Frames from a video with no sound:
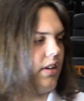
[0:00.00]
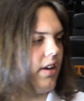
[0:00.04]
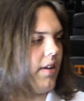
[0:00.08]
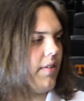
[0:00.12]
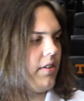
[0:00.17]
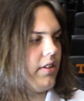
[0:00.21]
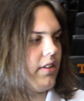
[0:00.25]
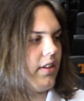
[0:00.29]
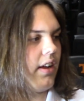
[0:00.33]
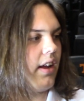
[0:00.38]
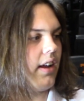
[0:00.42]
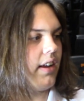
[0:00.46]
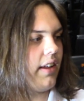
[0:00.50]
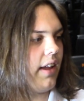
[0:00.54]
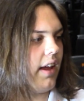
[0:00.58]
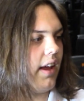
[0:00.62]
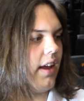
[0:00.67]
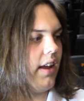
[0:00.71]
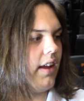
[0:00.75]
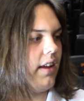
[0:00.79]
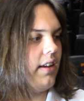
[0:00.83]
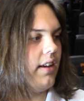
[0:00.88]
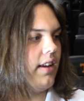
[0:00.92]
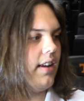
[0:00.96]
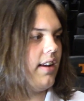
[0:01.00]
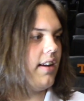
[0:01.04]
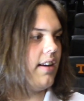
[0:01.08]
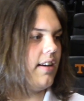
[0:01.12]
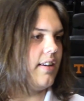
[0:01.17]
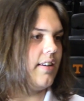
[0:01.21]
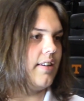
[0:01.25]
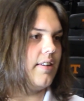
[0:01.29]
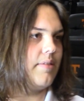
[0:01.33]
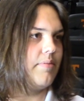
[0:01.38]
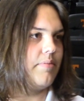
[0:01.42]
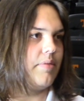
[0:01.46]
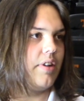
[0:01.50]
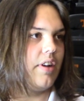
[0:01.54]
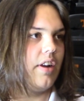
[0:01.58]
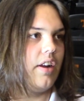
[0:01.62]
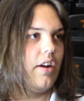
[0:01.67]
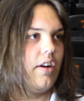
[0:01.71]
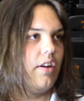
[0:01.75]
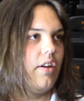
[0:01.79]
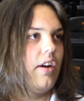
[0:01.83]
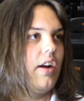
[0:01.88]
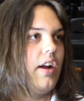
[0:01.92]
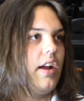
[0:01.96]
everything I can. Um, you
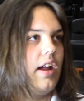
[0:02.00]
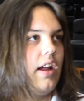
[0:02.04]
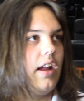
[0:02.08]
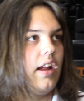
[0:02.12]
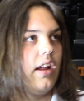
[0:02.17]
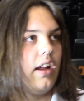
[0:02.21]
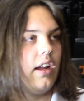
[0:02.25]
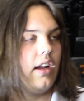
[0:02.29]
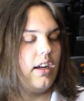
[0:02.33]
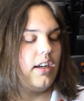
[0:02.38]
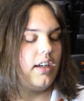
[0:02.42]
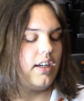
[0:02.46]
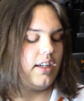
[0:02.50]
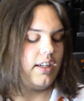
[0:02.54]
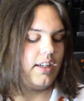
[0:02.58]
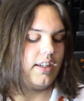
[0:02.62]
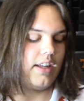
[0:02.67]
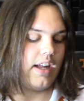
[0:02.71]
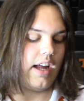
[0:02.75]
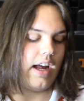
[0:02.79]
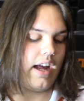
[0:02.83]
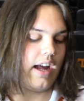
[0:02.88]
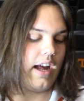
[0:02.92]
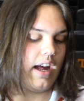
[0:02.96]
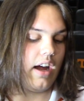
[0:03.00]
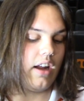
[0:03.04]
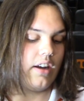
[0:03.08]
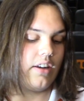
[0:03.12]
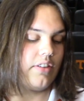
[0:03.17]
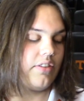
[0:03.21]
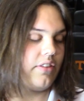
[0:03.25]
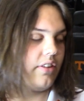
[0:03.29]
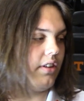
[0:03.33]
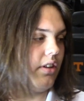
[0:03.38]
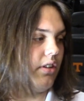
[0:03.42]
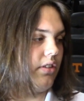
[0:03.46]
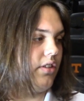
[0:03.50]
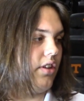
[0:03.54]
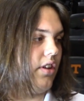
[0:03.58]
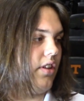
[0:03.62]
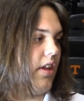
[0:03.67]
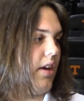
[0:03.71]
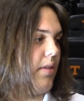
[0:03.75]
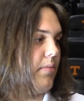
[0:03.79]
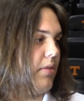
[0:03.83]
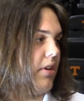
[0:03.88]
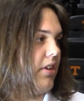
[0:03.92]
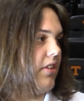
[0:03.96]
know. Uh, I honestly don't know
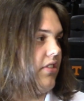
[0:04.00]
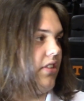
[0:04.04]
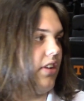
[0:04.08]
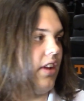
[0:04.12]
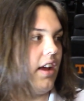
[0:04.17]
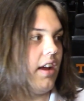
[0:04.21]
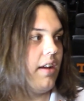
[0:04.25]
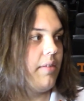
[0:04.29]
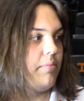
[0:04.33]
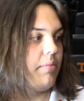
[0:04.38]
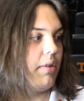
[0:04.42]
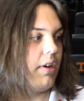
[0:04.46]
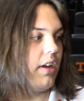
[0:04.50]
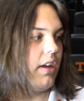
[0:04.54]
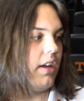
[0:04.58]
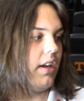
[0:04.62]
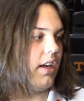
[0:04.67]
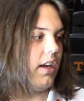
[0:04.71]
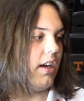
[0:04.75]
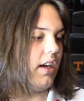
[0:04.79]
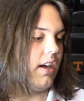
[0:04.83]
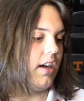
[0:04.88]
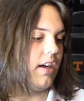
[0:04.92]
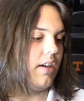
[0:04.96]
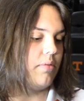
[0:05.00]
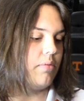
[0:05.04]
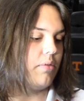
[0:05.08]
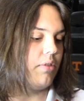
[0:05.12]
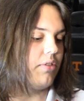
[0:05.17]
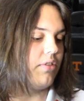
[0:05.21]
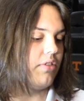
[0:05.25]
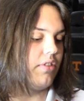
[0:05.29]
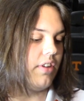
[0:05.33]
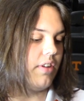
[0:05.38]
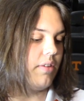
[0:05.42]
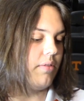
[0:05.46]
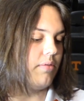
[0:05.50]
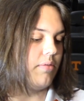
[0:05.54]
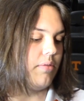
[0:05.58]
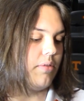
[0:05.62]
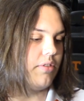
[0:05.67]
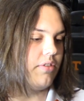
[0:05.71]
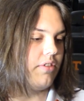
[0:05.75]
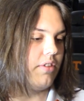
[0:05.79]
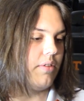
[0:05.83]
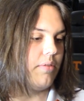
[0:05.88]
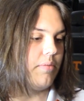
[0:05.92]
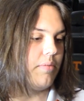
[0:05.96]
that much yet, but uh, we'll see. We'll
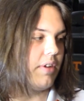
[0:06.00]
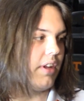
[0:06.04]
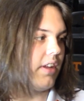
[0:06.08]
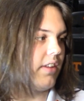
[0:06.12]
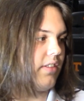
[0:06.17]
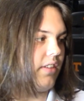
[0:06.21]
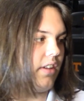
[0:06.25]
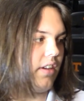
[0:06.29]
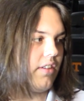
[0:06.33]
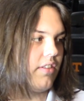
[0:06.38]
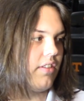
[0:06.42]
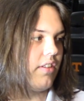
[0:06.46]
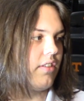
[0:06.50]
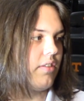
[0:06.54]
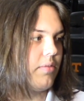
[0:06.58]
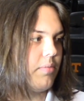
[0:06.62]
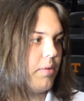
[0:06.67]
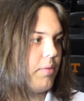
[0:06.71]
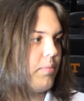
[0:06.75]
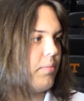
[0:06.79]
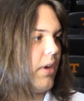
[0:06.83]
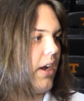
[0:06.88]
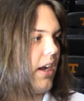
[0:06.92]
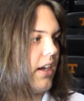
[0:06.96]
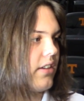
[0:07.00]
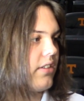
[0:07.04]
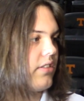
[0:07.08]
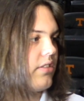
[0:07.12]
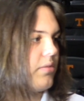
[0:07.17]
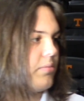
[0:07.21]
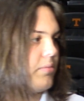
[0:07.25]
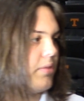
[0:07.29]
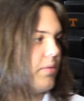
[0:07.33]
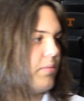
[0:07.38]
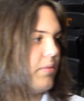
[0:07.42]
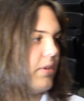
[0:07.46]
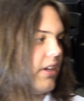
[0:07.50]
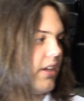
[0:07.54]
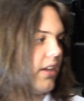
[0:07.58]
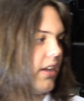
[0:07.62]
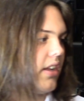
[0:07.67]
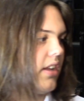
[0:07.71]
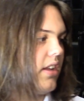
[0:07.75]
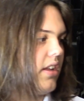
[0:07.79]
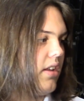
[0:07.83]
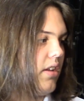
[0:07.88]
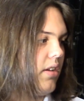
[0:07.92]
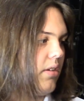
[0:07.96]
see when we get there. I think spring practice will be big.
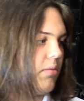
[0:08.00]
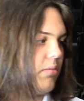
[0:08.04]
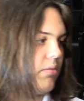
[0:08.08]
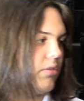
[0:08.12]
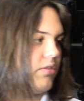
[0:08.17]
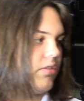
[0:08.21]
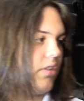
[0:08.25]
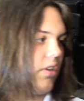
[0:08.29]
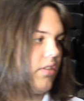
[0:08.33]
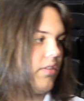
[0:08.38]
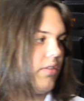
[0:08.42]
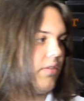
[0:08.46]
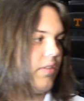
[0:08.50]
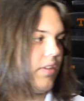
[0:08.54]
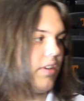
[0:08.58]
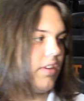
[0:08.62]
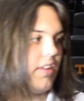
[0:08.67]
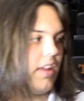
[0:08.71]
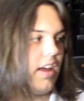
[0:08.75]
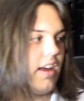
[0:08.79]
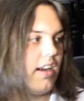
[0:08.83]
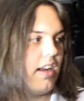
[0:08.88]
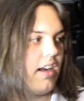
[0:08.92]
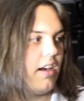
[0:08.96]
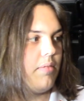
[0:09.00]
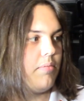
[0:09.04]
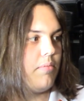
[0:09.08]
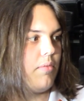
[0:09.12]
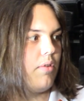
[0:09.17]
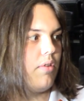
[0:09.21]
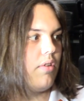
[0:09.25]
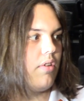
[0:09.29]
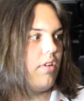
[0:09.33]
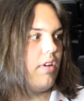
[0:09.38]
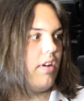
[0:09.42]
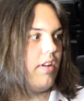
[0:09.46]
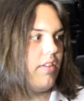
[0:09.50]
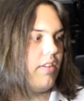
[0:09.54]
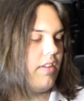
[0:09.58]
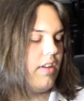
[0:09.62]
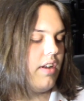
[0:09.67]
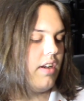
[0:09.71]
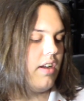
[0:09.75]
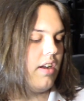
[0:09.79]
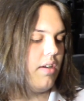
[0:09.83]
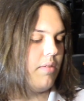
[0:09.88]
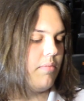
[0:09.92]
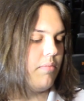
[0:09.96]
We'll start to figure that out more, and
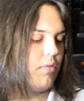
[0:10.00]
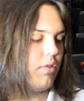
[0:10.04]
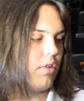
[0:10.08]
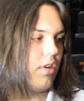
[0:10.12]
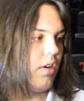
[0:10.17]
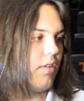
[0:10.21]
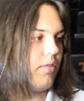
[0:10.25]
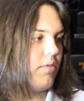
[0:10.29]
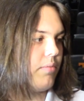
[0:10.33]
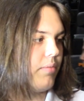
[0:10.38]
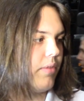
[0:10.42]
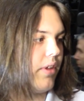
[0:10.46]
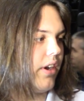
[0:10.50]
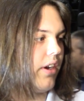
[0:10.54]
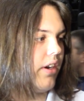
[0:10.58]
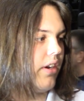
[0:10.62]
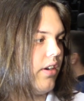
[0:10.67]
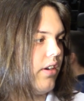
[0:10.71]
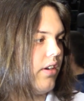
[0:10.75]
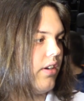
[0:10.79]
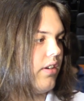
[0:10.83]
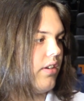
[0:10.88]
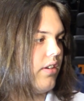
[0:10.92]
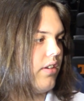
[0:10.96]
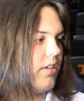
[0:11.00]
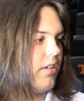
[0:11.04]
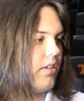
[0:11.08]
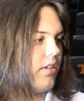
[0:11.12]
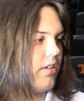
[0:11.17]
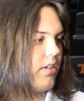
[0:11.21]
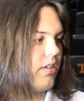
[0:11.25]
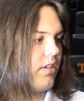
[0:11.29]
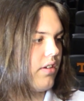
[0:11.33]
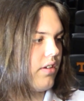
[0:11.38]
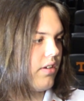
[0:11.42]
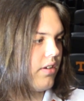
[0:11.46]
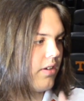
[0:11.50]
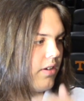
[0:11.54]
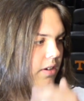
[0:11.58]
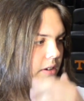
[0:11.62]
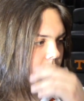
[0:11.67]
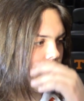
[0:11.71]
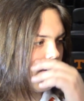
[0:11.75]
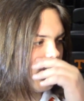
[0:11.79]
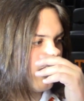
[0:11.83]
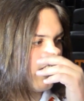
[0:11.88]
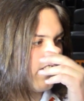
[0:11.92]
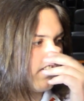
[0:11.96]
then um, we'll go from there. view yourself more as a tackle
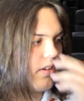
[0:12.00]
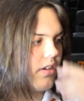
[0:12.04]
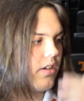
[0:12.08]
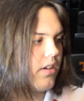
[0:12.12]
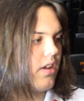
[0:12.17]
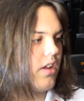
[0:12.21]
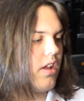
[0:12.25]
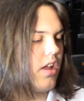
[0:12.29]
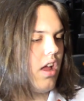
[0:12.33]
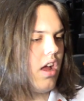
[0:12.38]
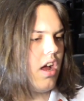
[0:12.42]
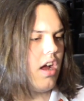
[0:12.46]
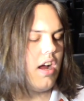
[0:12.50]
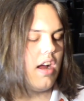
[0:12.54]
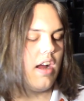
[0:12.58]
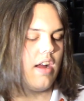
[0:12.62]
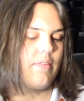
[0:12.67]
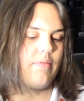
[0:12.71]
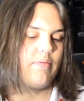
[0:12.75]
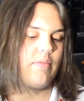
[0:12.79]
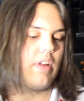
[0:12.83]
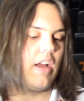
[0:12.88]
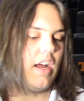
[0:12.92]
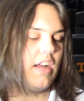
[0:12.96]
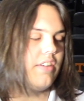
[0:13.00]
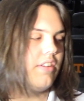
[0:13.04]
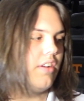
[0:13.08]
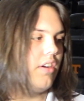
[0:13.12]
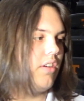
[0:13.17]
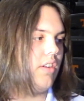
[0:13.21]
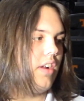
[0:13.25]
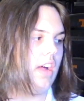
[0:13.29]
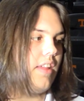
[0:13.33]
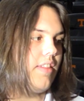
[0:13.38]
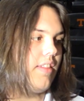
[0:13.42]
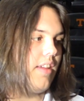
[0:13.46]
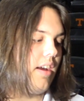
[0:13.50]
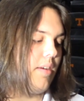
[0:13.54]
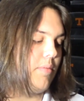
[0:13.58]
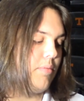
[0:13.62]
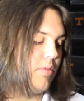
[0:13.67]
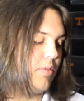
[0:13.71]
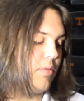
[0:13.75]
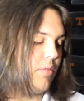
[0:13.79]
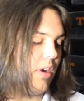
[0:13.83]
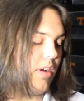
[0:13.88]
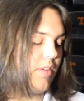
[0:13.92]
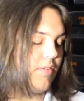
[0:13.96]
or guard at this point? I don't. I,
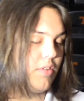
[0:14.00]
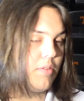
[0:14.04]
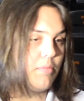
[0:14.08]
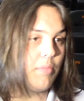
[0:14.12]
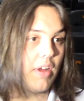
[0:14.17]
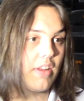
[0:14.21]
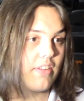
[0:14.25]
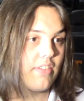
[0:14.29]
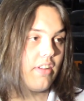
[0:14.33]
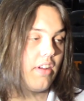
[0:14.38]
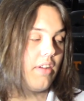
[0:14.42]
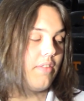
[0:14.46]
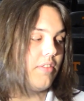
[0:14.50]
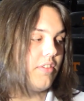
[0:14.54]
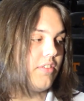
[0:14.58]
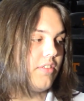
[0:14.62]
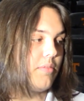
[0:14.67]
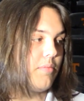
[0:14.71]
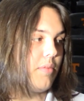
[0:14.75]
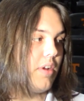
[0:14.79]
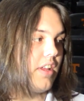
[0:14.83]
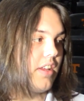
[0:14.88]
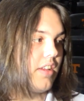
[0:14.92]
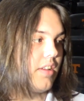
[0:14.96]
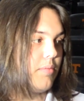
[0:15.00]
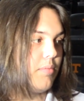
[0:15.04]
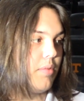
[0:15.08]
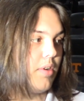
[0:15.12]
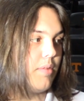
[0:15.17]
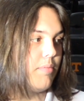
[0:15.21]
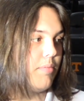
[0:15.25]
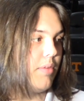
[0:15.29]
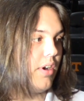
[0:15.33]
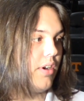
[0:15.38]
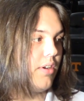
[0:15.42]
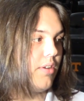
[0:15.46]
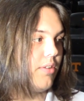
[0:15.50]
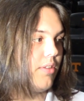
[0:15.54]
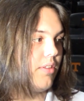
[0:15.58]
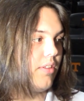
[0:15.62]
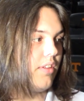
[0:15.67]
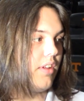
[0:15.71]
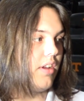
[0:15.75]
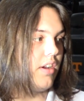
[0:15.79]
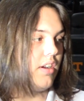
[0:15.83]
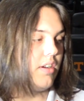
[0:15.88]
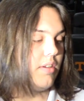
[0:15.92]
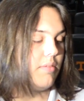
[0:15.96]
I, view myself as somebody that can play
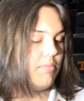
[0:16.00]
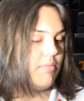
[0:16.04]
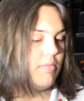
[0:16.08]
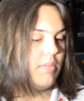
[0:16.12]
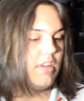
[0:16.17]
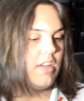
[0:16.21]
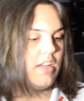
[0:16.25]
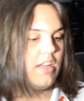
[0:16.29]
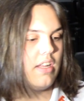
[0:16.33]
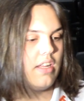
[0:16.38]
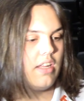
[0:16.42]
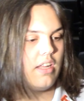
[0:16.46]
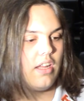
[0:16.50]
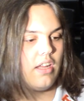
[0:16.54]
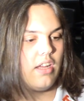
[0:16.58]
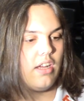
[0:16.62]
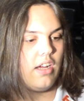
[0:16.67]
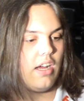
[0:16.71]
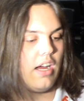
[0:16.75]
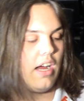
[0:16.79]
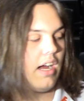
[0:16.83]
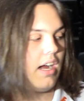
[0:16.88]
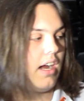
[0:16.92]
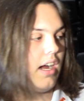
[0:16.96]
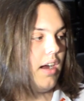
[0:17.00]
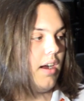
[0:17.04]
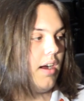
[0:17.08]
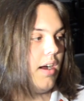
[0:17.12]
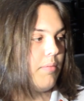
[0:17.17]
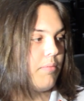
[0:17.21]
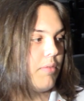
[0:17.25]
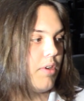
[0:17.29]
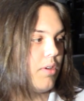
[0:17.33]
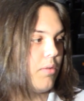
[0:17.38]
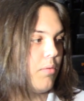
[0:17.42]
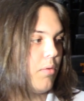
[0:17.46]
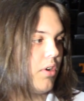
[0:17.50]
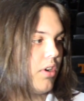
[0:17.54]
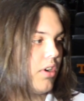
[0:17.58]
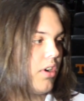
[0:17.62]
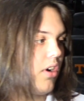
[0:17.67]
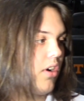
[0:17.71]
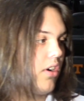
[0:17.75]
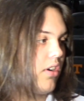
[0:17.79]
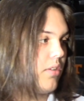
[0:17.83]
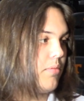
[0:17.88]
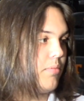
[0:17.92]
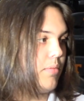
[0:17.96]
both. Um, I, am going to work
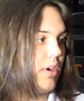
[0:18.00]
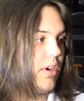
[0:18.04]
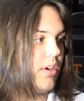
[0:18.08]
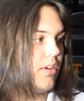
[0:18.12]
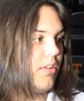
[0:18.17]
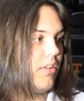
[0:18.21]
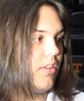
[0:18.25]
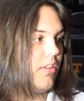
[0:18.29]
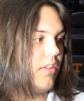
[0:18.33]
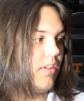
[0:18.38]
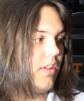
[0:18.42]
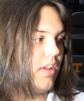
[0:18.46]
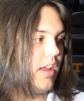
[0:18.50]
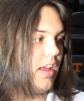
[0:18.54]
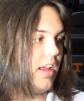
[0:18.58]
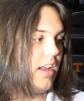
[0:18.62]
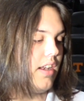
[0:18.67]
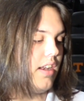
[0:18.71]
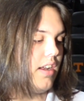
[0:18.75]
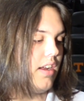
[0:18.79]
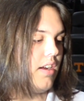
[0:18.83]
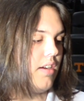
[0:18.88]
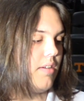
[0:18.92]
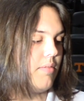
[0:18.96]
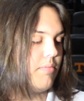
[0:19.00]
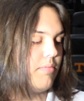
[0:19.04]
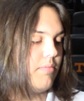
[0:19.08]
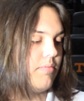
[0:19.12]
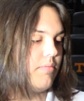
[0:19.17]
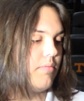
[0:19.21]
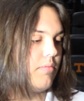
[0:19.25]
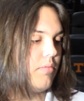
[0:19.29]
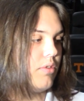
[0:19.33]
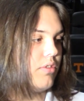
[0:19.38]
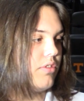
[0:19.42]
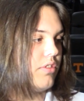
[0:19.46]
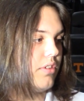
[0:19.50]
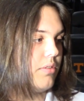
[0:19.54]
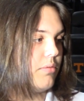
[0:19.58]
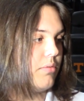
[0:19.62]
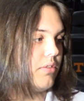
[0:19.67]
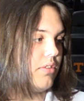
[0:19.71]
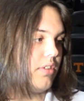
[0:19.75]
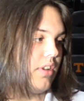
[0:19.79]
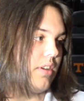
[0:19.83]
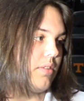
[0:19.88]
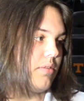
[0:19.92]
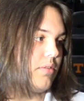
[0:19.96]
hard at both, and um, we'll see.
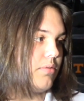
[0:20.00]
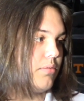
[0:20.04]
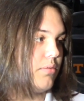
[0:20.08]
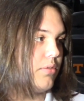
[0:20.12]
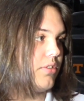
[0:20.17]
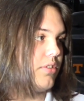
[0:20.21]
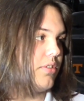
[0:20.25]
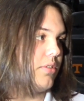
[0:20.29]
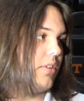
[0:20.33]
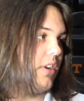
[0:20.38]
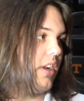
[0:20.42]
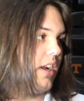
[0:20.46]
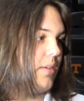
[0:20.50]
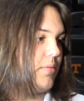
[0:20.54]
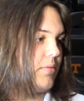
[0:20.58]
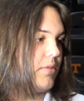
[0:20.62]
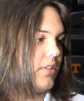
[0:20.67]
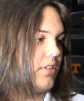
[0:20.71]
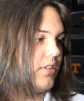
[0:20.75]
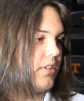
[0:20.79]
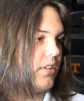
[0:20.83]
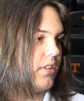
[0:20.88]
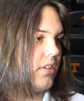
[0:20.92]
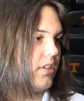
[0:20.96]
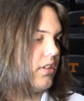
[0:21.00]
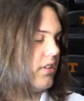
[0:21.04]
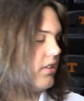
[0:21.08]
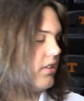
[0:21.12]
We'll, like we'll see what happens. Jack, you